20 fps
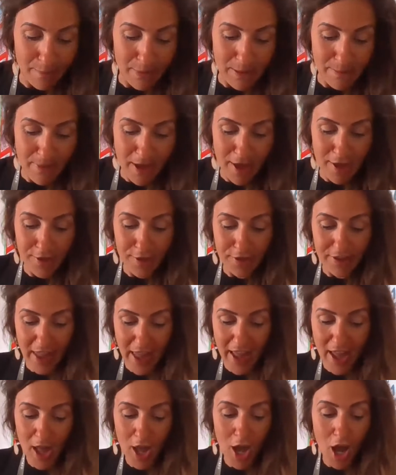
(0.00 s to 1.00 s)
happy
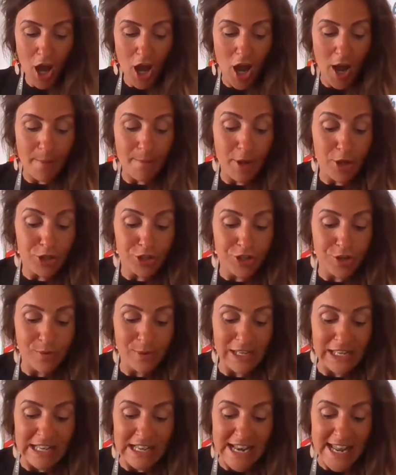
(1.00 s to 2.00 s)
birthday um, to
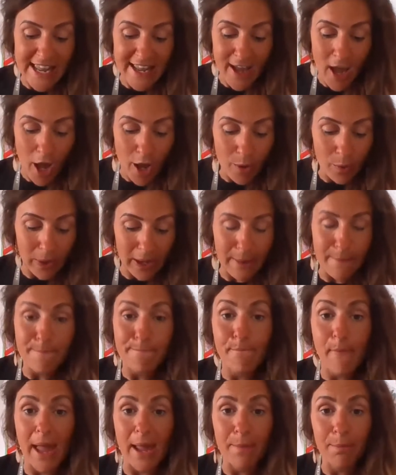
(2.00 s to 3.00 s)
Leo
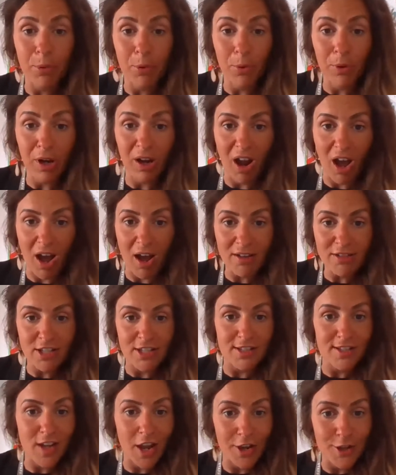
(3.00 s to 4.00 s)
in Maple
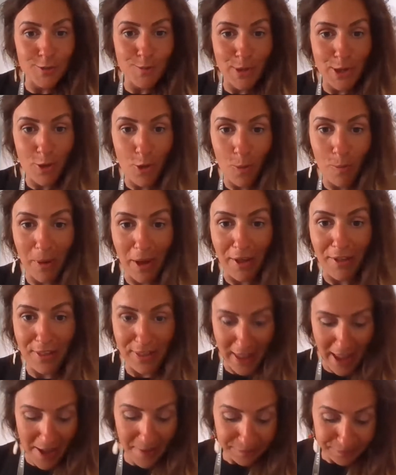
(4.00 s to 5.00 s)
Class. It's going to be your
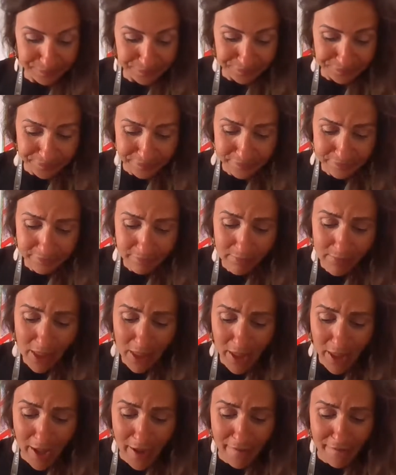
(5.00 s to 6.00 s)
birthday
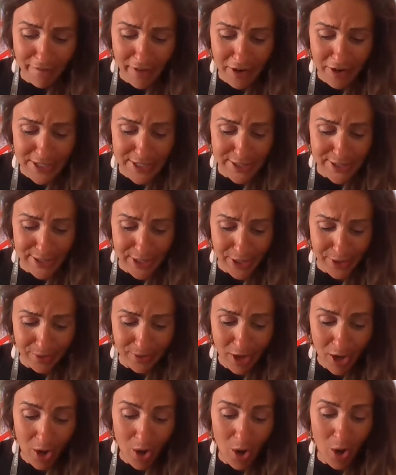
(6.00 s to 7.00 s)
uh, very
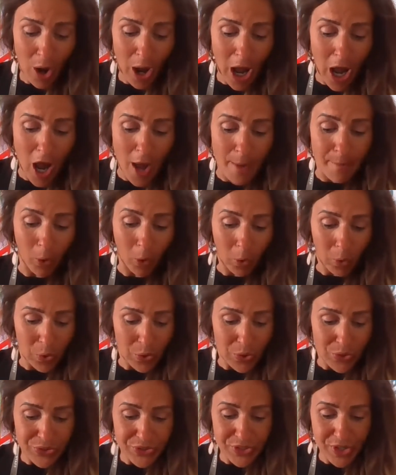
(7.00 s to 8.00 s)
soon. Um,
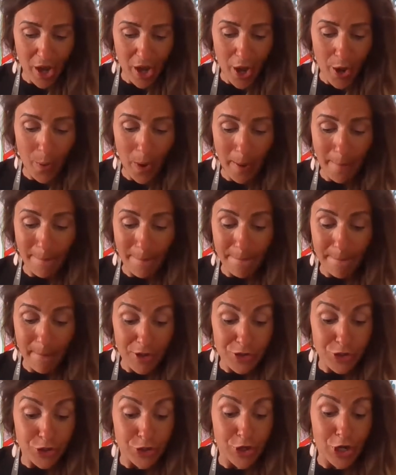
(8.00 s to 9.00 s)
also,
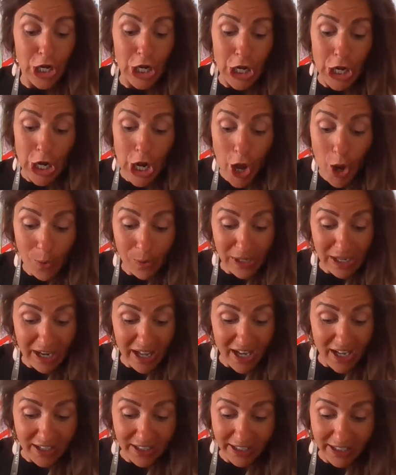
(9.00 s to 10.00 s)
to
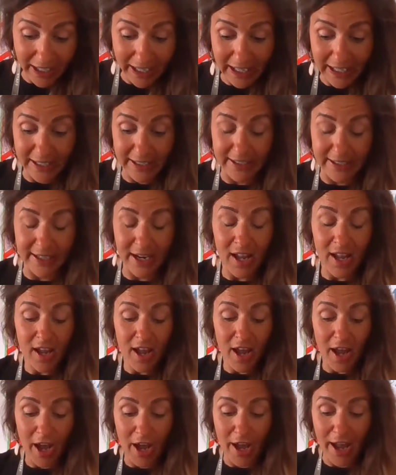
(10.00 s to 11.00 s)
Lola in
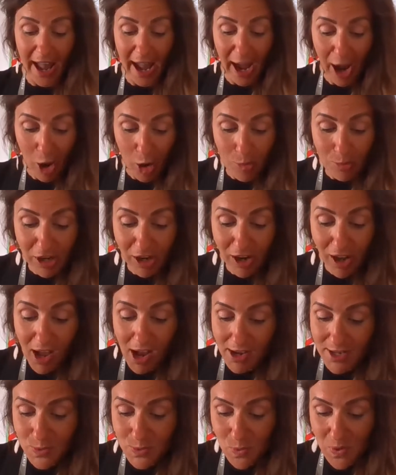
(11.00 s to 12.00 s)
uh, Elm
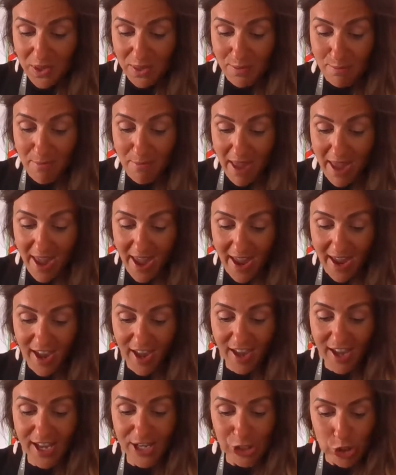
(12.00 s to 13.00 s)
class with me.
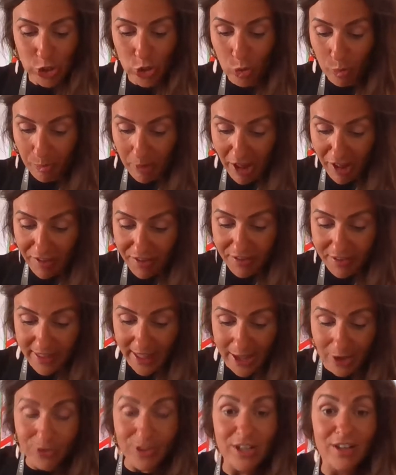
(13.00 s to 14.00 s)
It's your
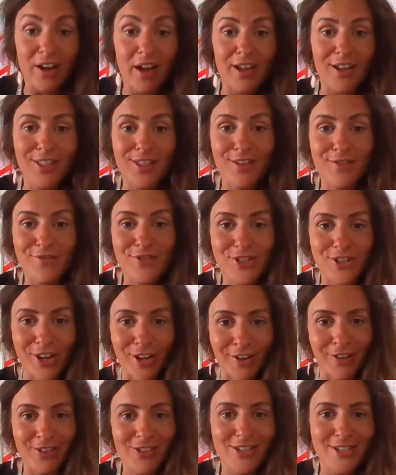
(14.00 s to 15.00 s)
birthday on the 9th of
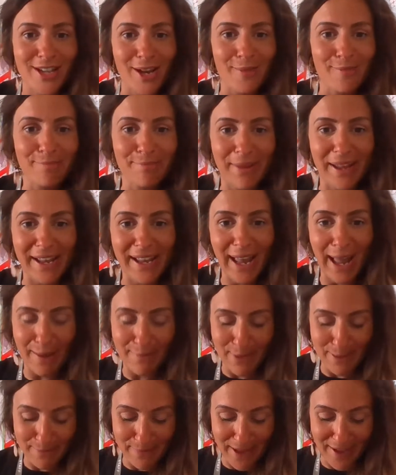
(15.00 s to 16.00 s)
June, so big
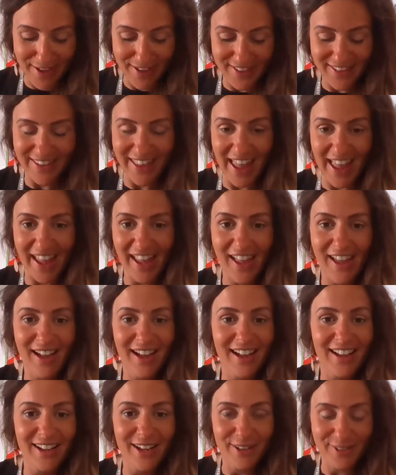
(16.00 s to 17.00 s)
happy birthday.
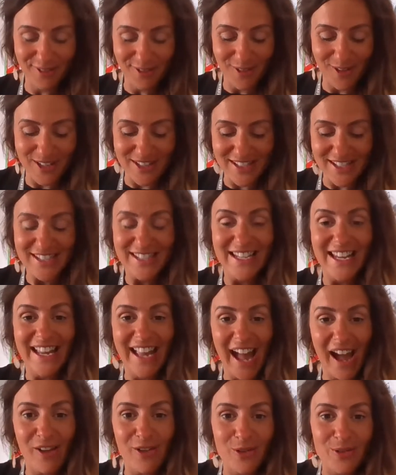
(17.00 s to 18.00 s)
Look forward to
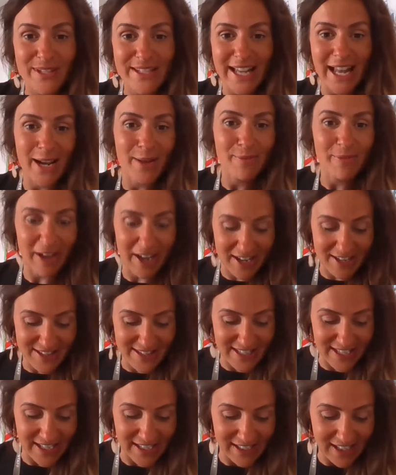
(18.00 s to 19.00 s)
seeing how you're
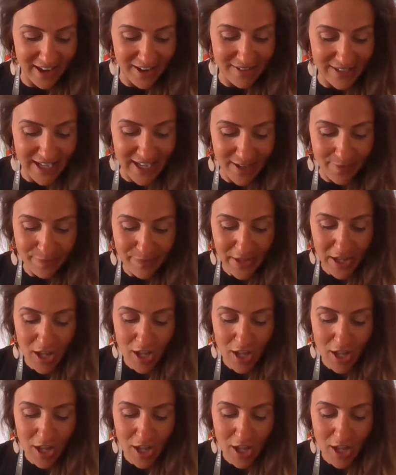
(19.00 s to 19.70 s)
celebrating, Lola.